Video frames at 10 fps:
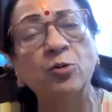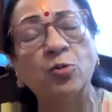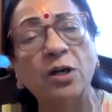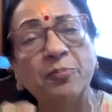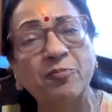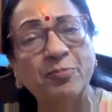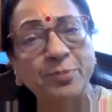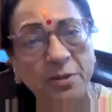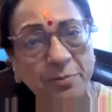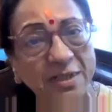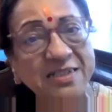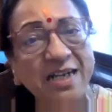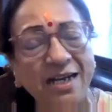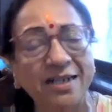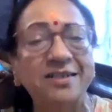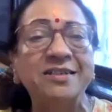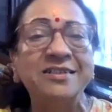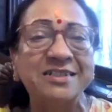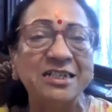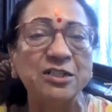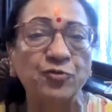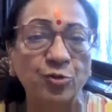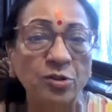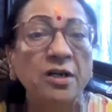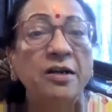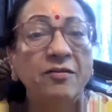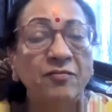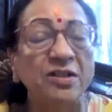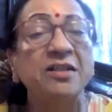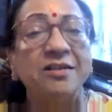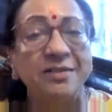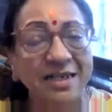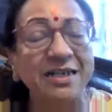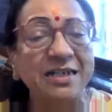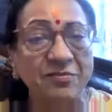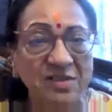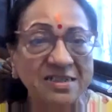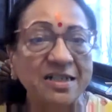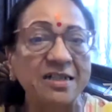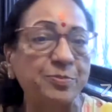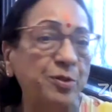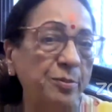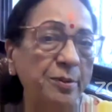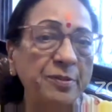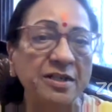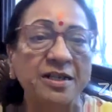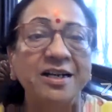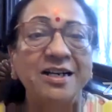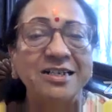would go up much higher in stage four with negative results probably.